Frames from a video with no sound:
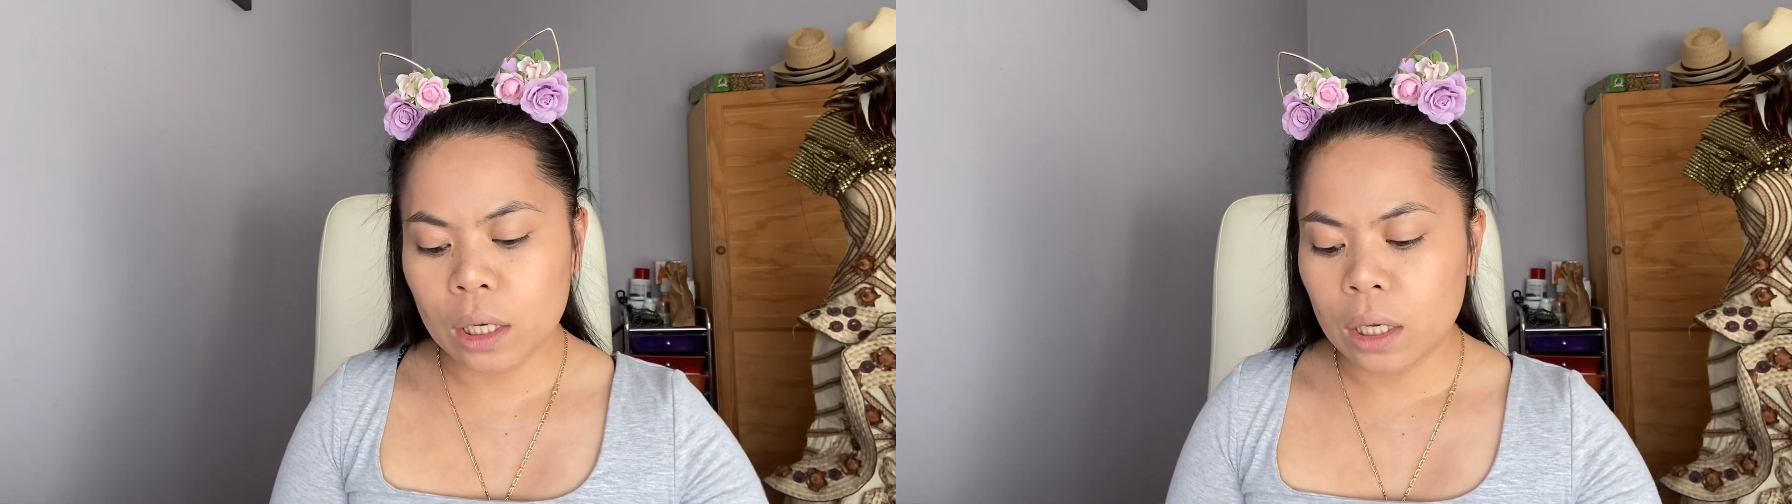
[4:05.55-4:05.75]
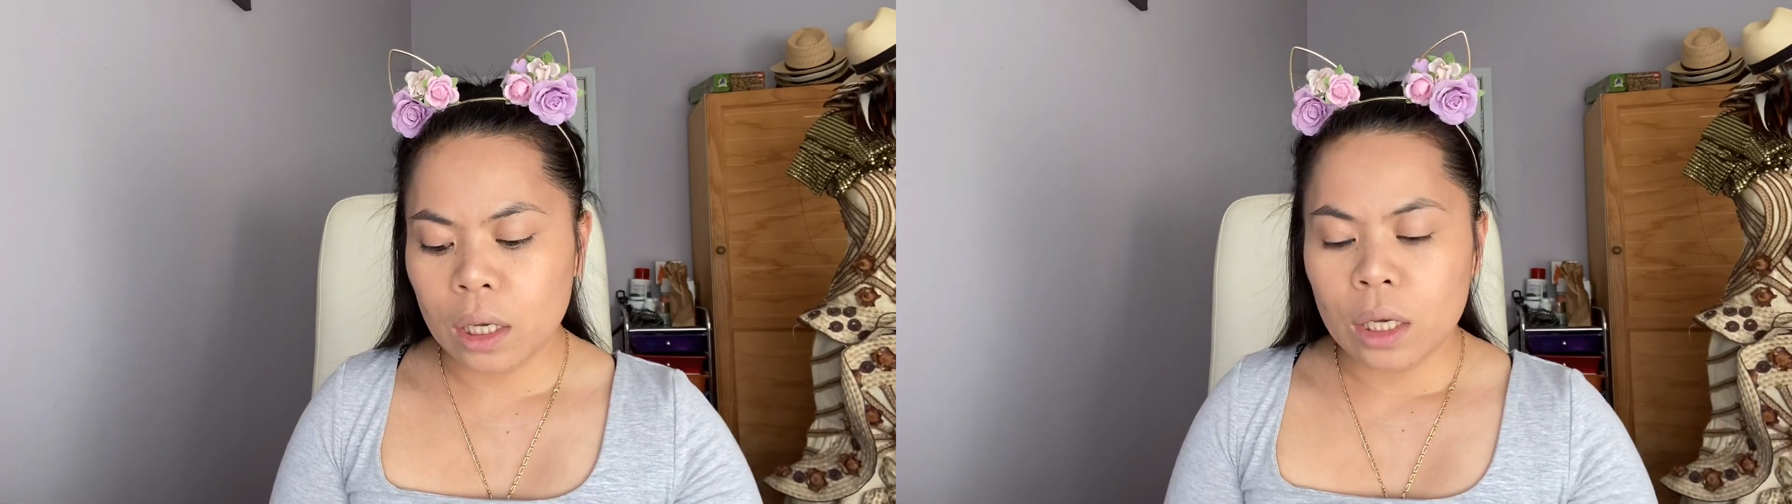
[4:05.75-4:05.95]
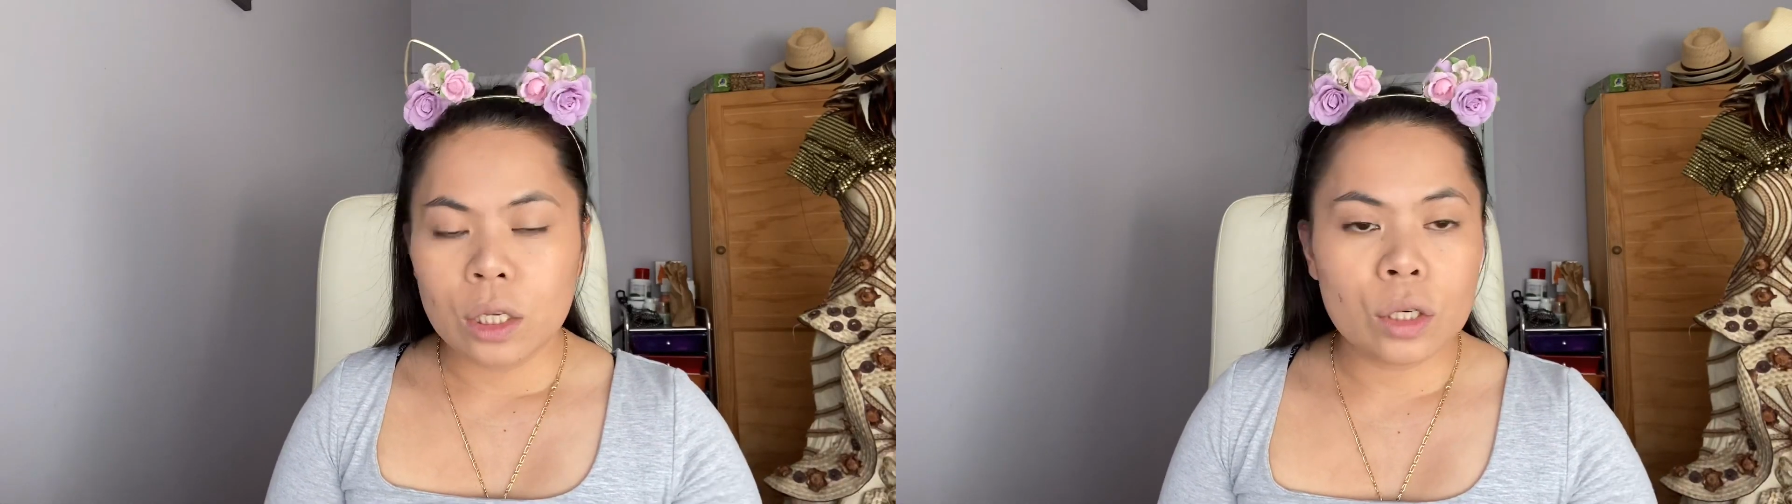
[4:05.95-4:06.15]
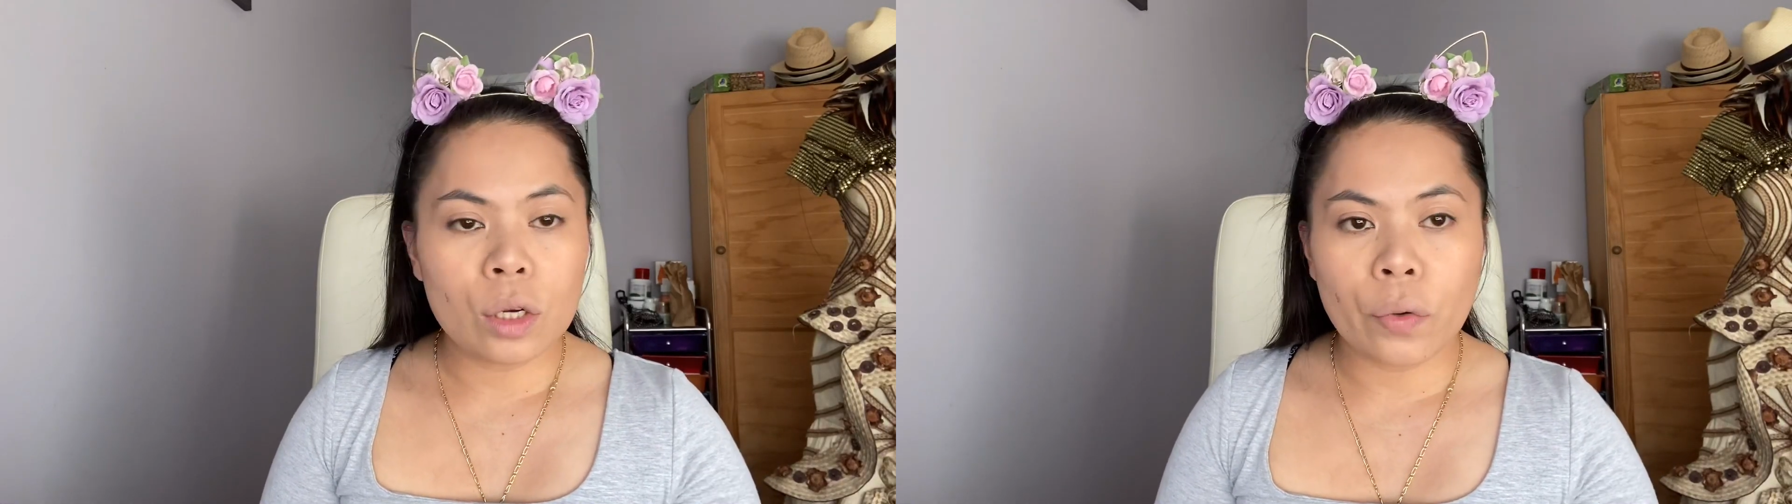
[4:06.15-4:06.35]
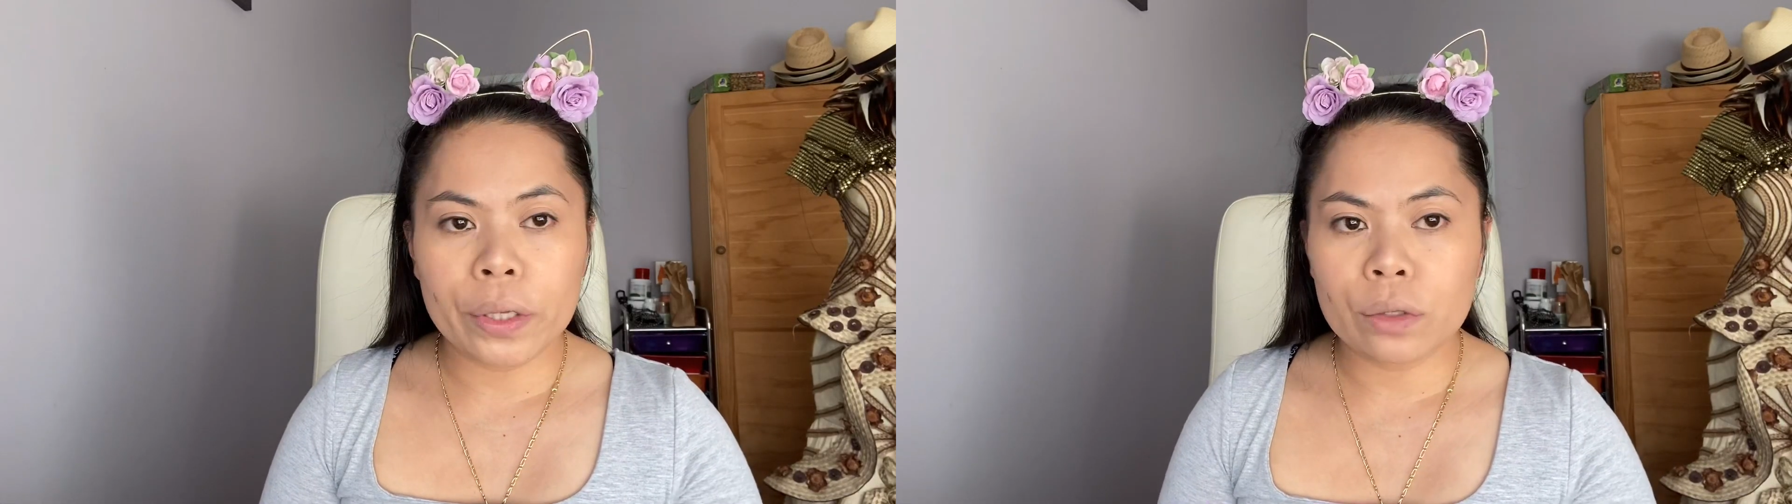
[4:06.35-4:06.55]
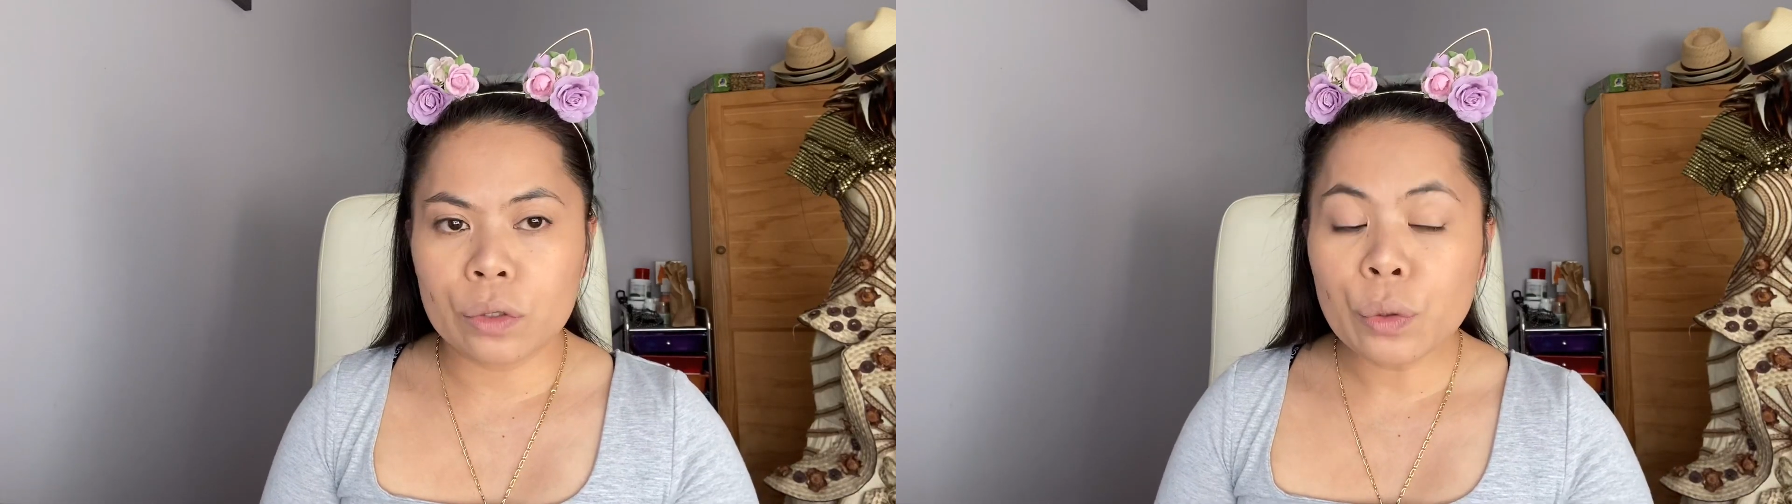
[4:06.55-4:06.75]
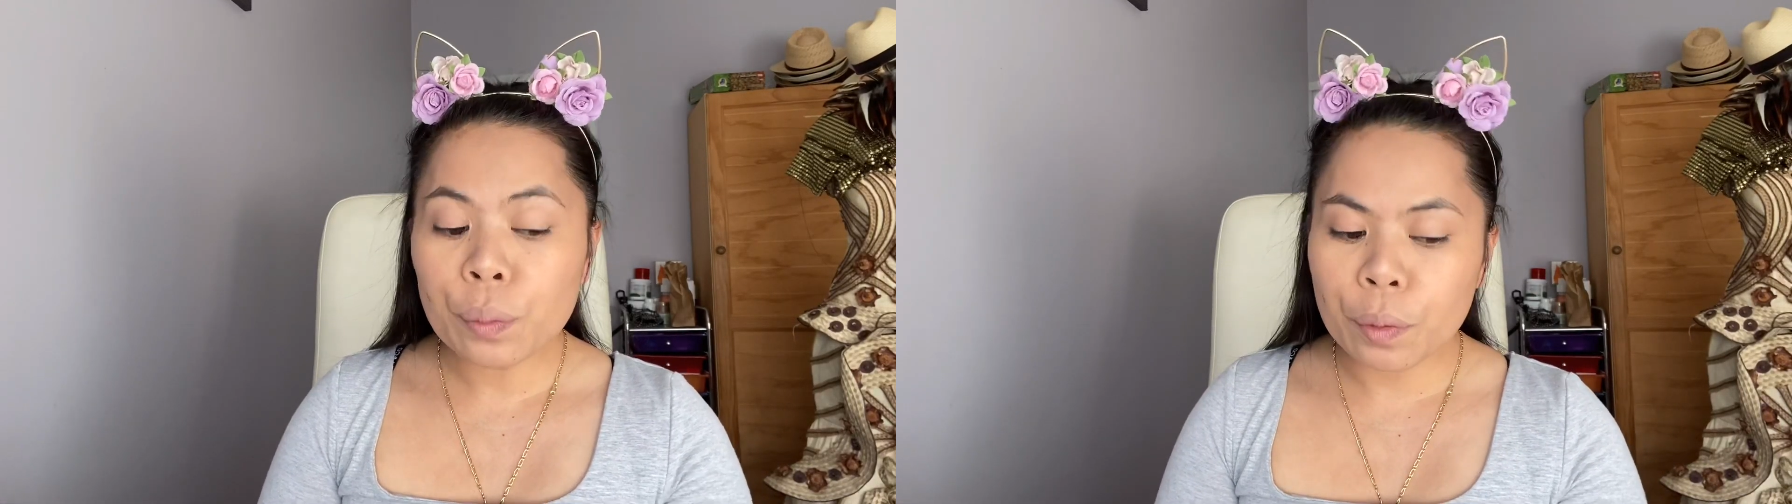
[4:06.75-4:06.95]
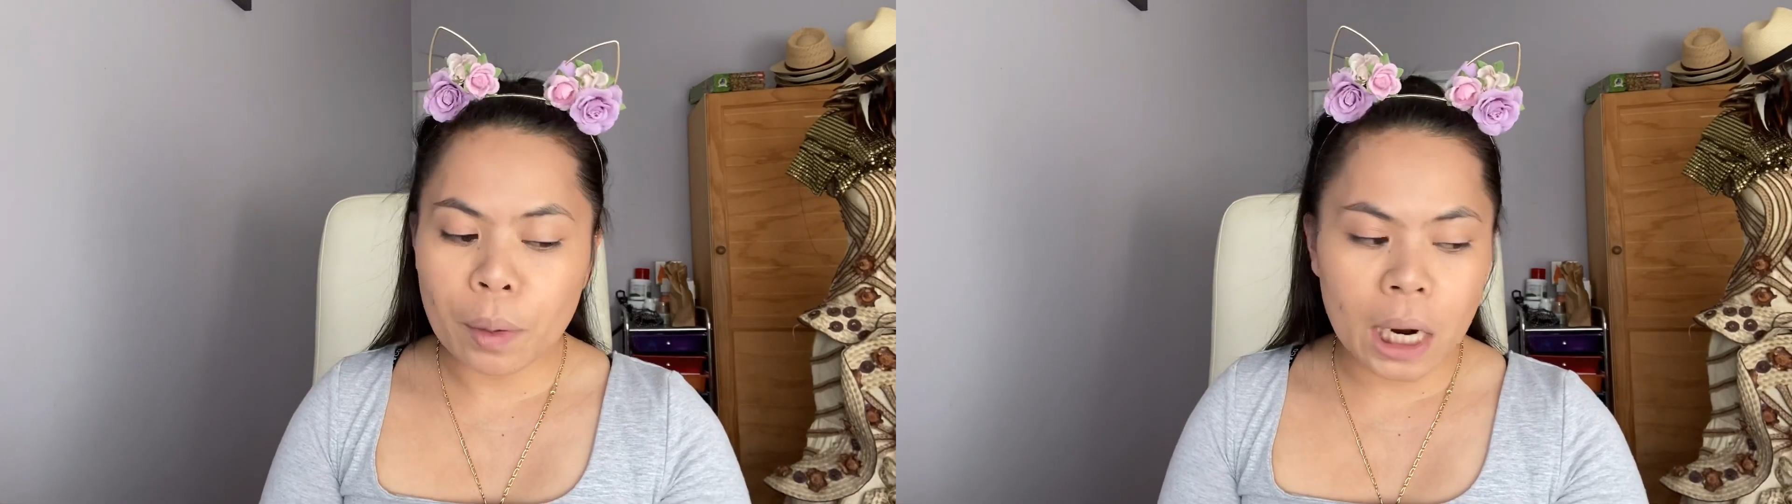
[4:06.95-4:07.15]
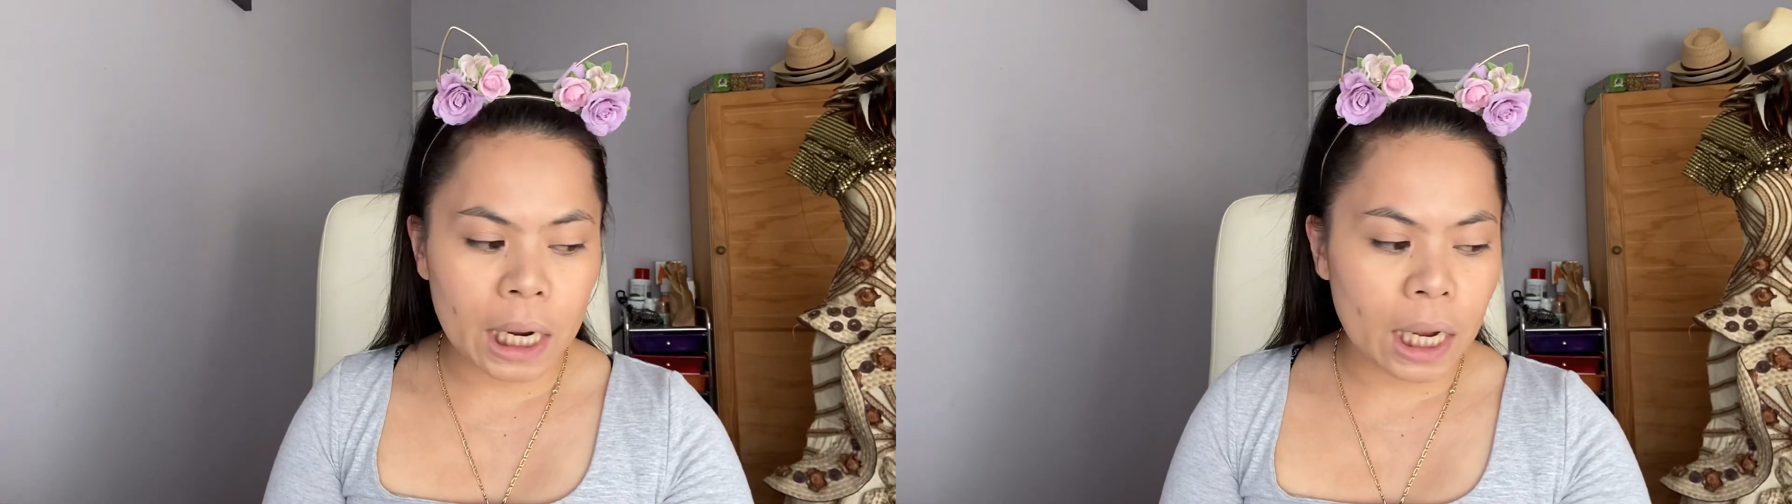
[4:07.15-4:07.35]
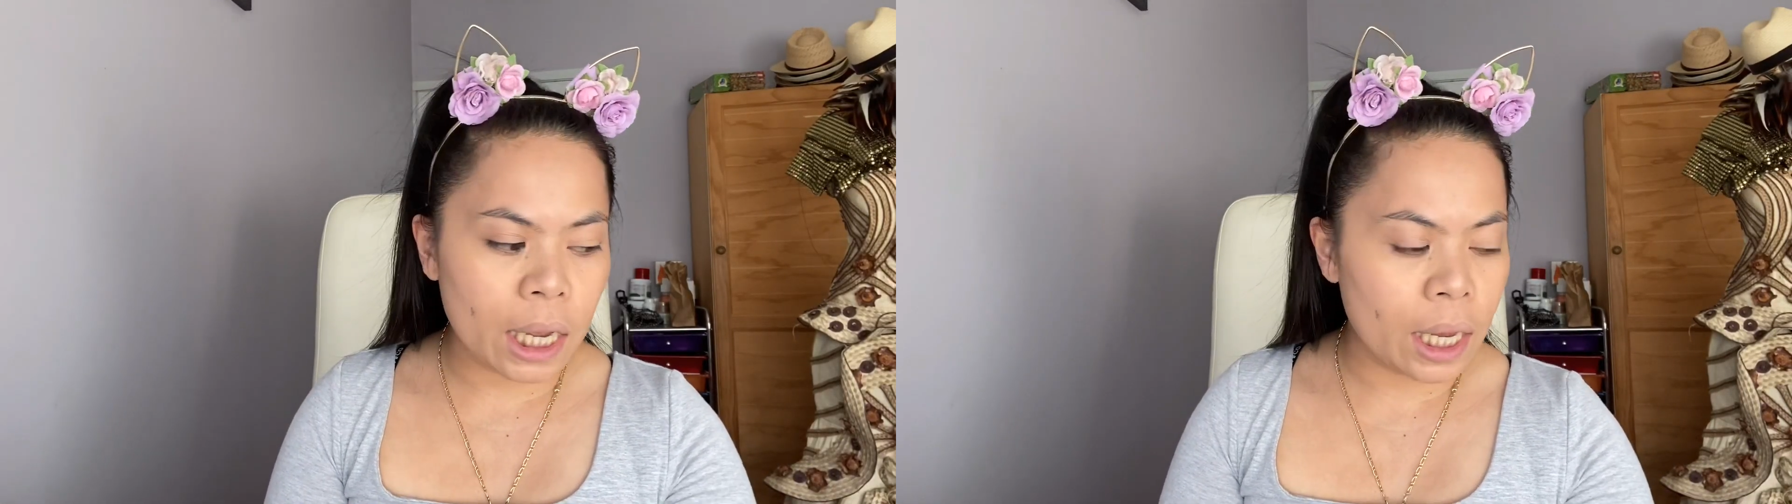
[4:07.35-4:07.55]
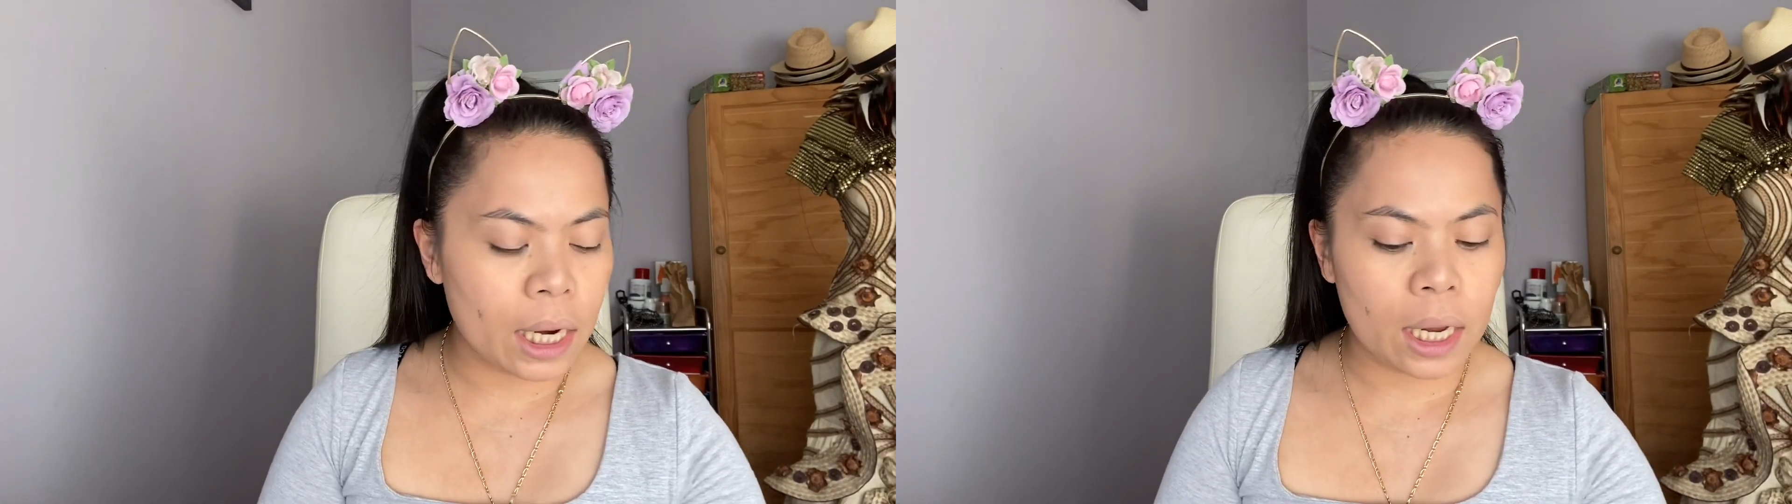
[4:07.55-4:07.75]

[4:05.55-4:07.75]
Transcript: you're going to supermarket and